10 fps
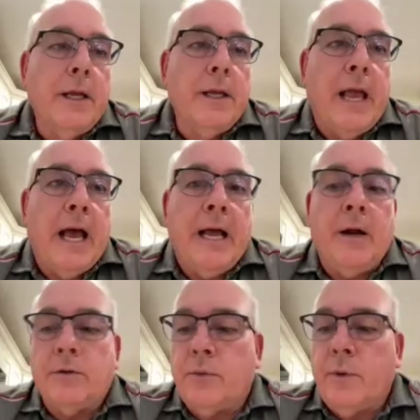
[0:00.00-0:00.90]
Yeah, I
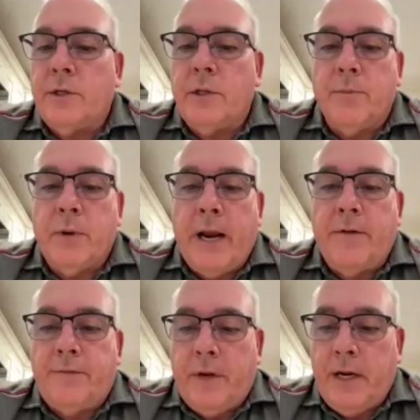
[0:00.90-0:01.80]
don't switch the brand
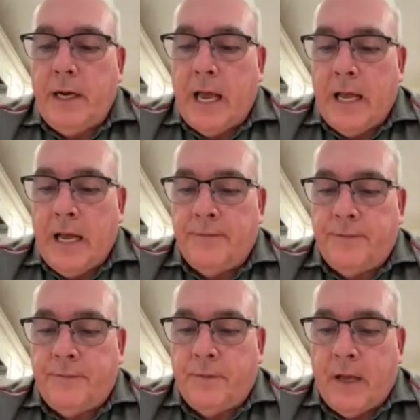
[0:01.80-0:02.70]
of feed. I've
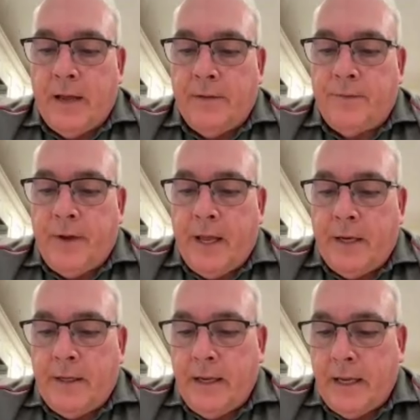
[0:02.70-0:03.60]
fed
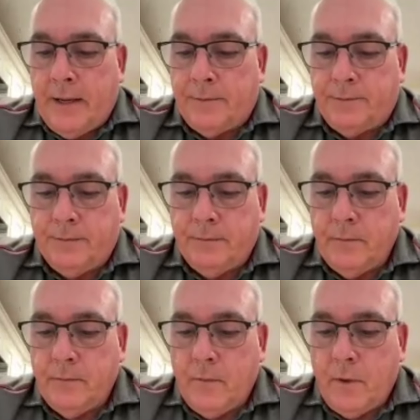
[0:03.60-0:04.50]

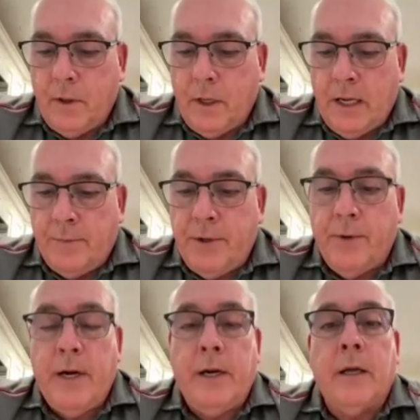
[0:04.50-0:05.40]

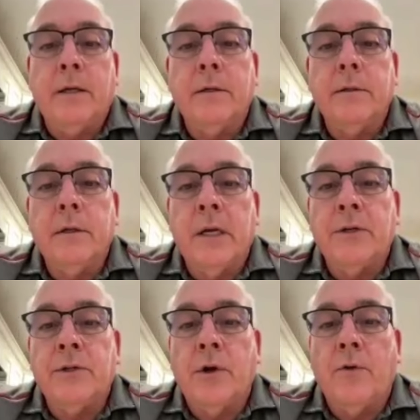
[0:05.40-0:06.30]
Purina
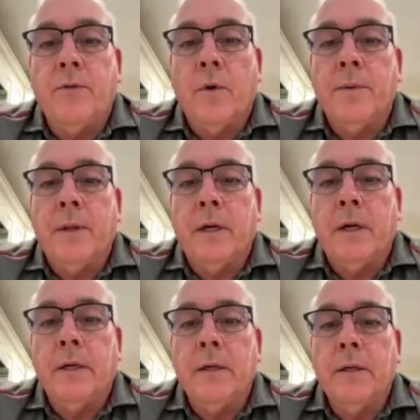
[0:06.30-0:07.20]
show
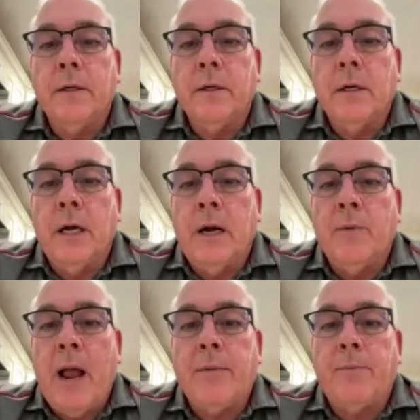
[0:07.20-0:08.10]
formula
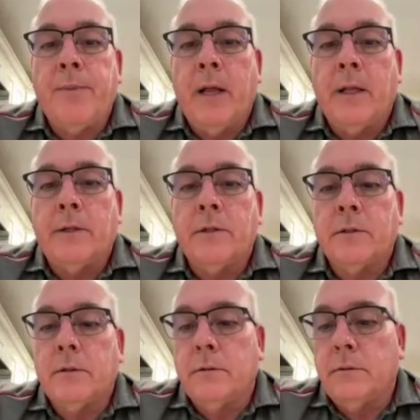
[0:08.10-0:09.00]
rabbit
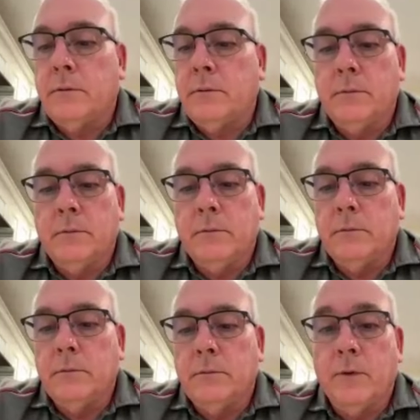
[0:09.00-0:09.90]
pellets
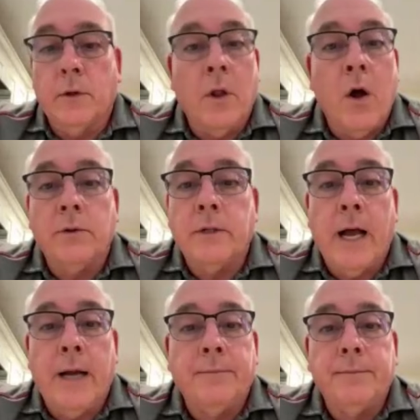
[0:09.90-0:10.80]
for a long time,